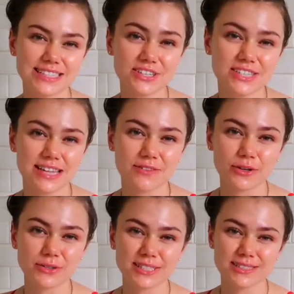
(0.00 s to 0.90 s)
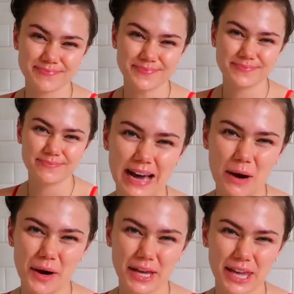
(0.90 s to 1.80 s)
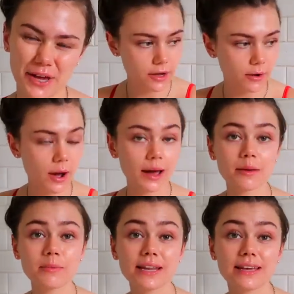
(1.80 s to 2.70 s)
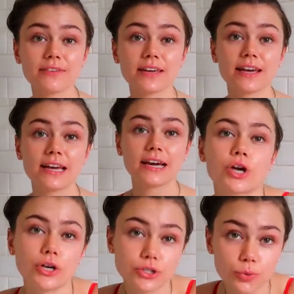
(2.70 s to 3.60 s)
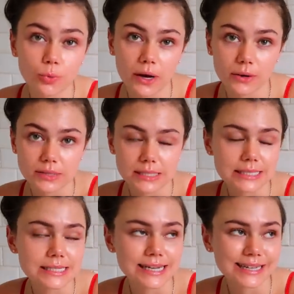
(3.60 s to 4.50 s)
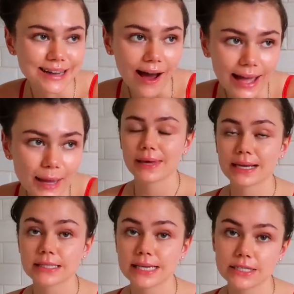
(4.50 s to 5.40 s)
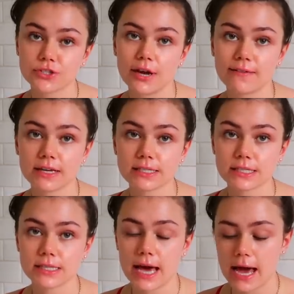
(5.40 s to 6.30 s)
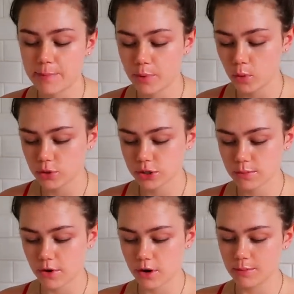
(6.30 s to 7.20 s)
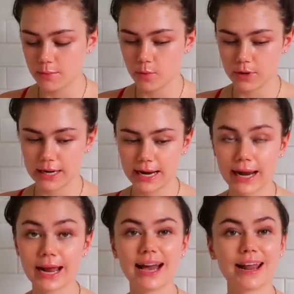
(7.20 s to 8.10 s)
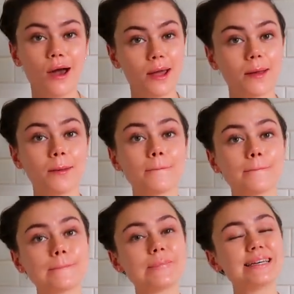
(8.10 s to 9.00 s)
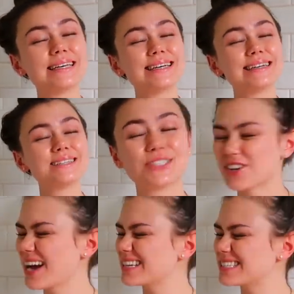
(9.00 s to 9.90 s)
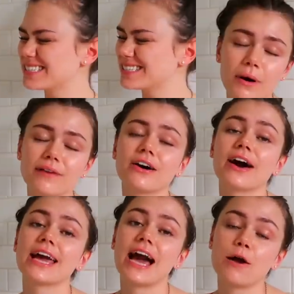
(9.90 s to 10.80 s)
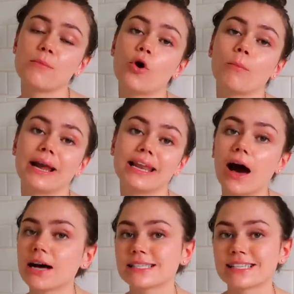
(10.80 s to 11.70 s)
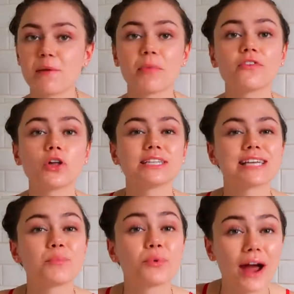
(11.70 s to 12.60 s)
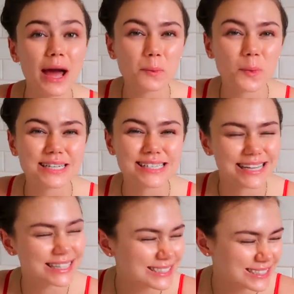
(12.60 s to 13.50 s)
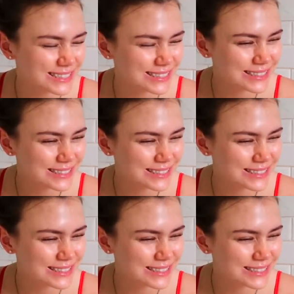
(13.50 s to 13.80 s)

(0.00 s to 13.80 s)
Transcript: High stress levels. How are you? So I'm leaving to go to Will's tonight because he's driving us to the airport tomorrow morning and I'm stressed. However, I am on my last step of holiday prep, which is